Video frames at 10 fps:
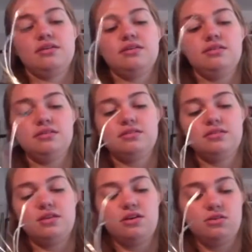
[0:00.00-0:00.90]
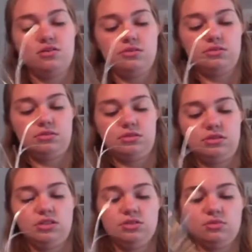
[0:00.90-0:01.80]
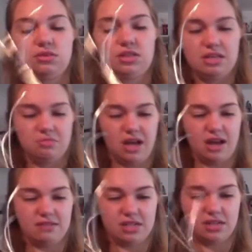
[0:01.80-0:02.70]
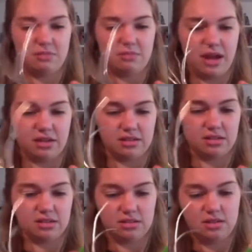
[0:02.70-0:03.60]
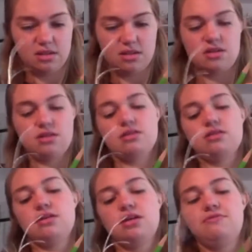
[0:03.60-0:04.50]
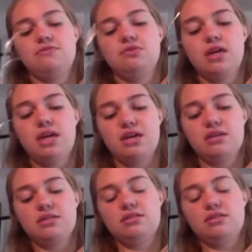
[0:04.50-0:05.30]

So you want to keep them kind of tightly packed if you can.